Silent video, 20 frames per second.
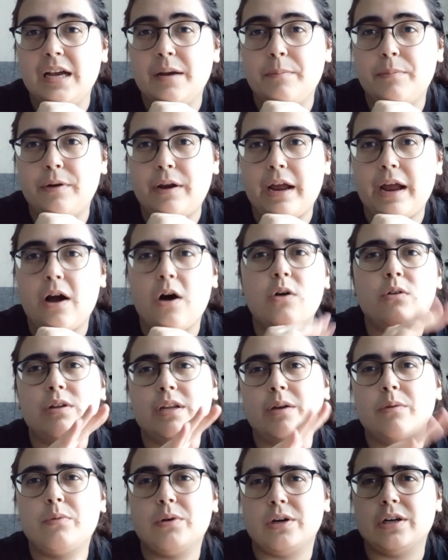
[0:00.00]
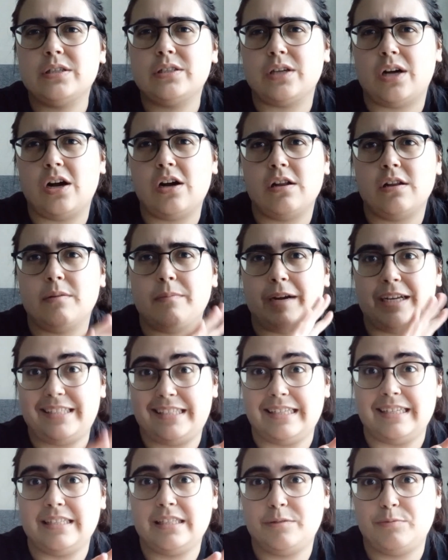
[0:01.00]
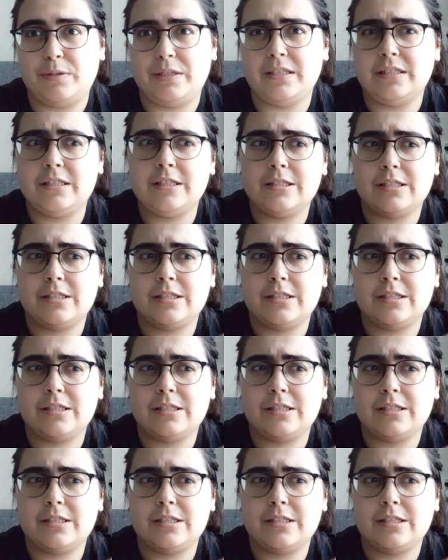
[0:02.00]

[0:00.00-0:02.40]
but I only worked on my 6-piece.